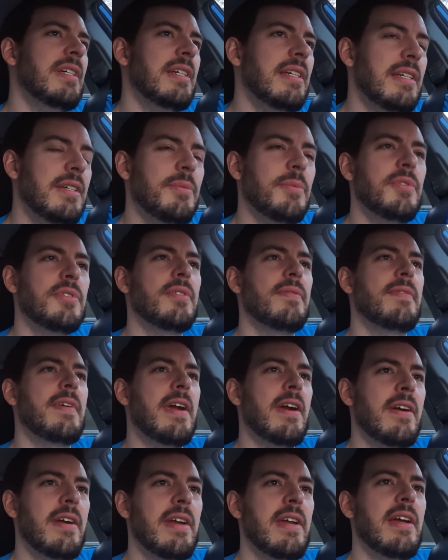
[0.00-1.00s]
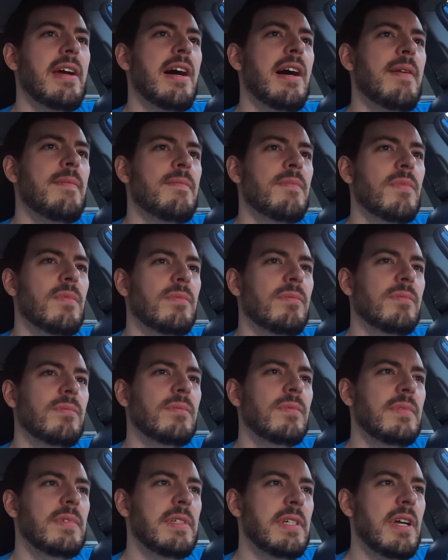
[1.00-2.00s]
it was a very
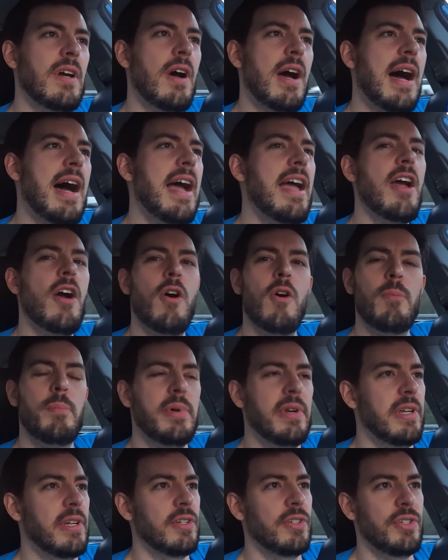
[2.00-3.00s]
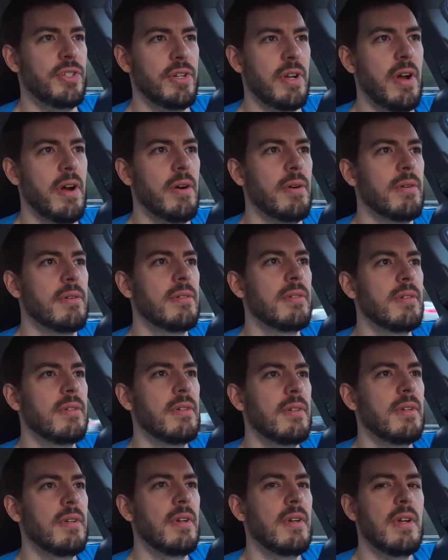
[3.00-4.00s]
eye-opening show.
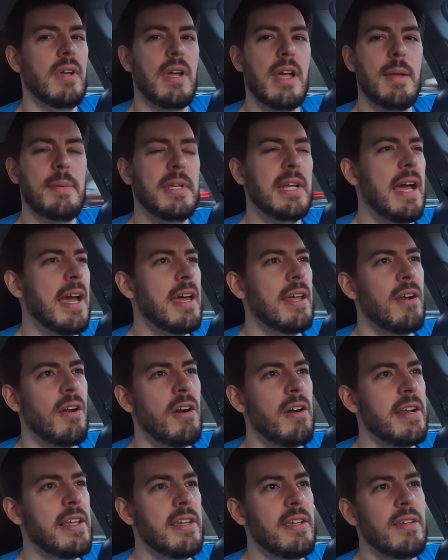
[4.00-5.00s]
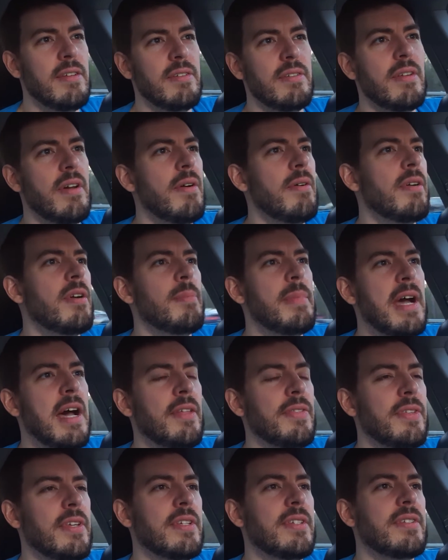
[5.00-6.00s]
I mean, I had already known
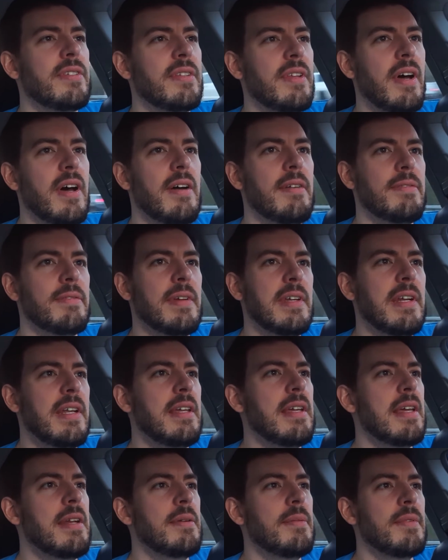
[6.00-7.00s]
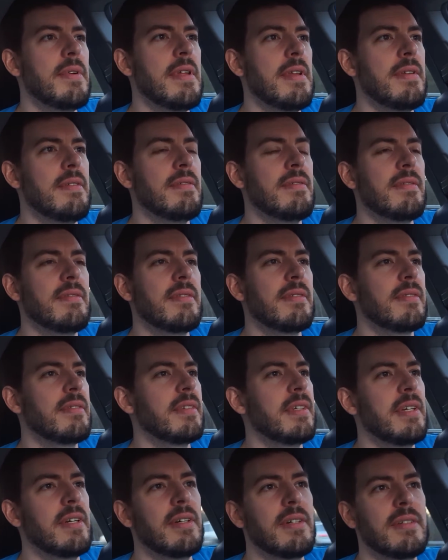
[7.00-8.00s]
about this stuff, and you
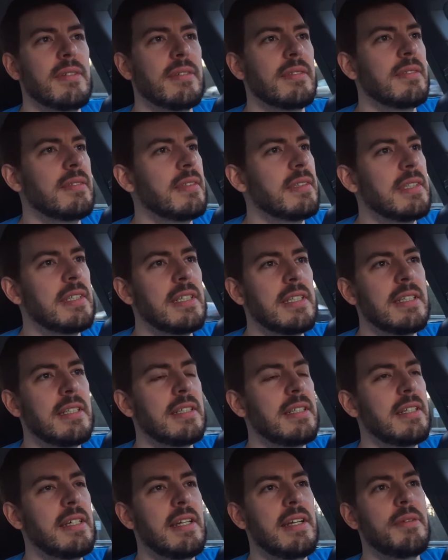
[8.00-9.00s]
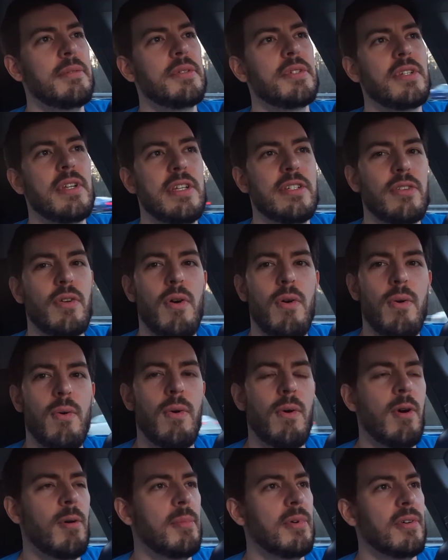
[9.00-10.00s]
know, and it's
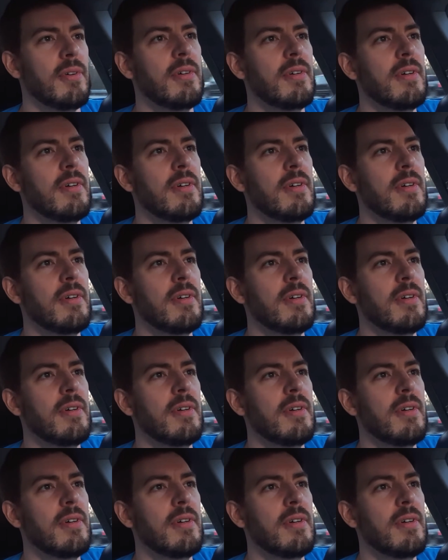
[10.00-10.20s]
horrible.